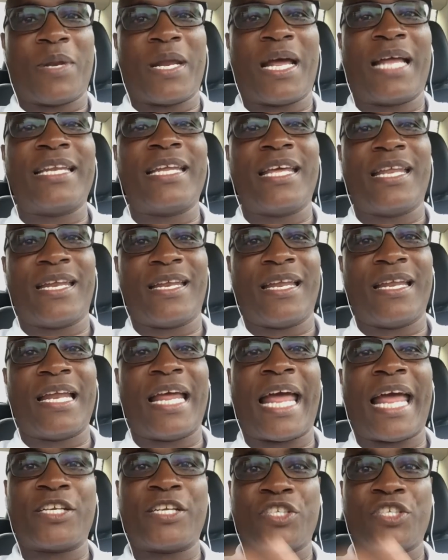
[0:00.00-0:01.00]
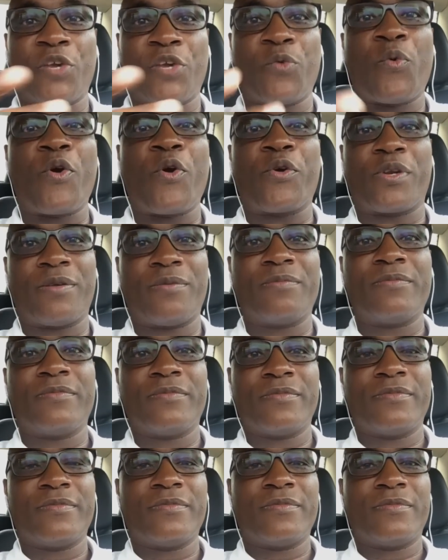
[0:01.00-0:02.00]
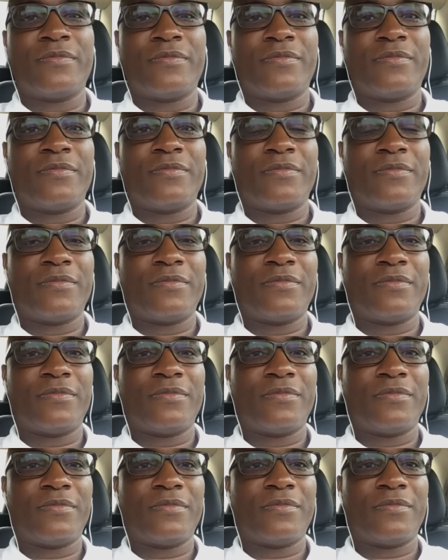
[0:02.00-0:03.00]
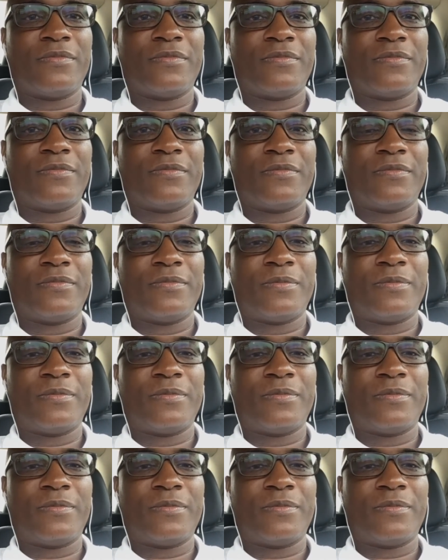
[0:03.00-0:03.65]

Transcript: but I did it and it actually worked. So the